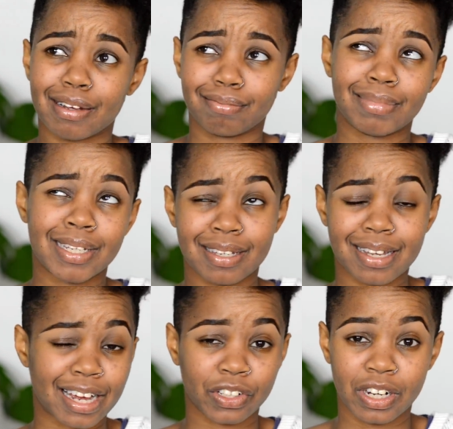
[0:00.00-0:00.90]
this
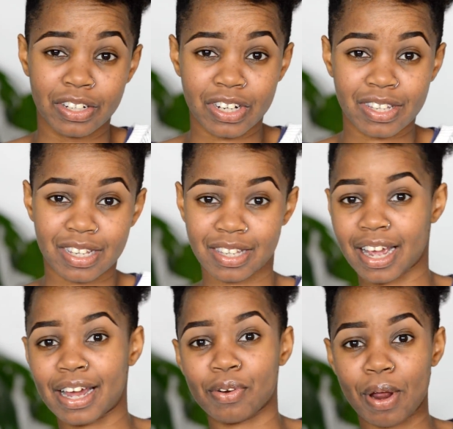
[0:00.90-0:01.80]
is actually just the
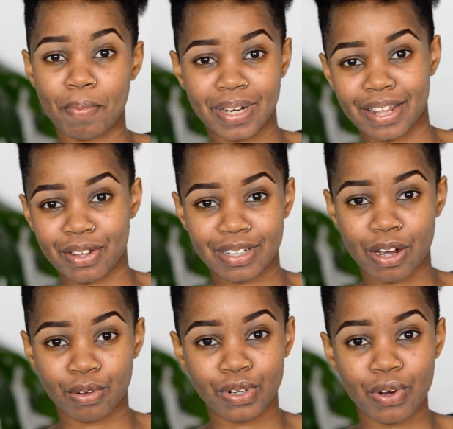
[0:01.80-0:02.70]
second one, but I thought
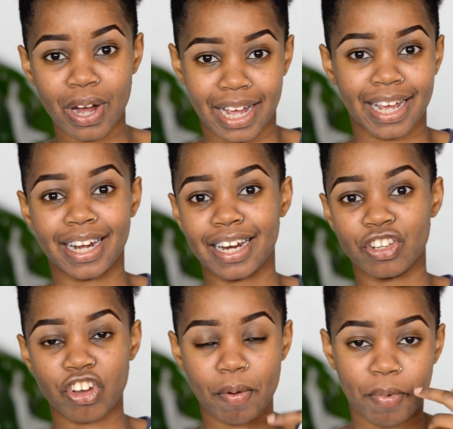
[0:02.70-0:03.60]
I would go ahead
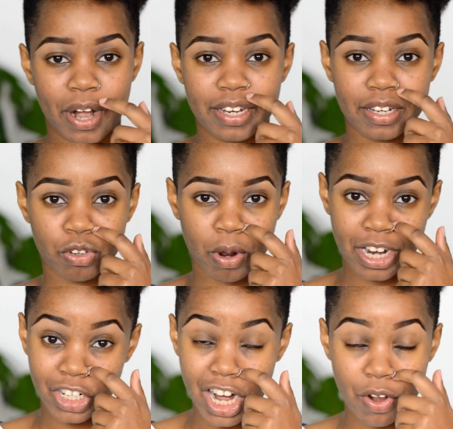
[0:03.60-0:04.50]
and jump right into
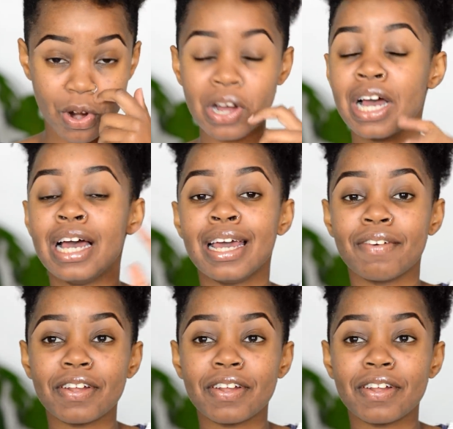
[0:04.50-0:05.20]
eyeshadow,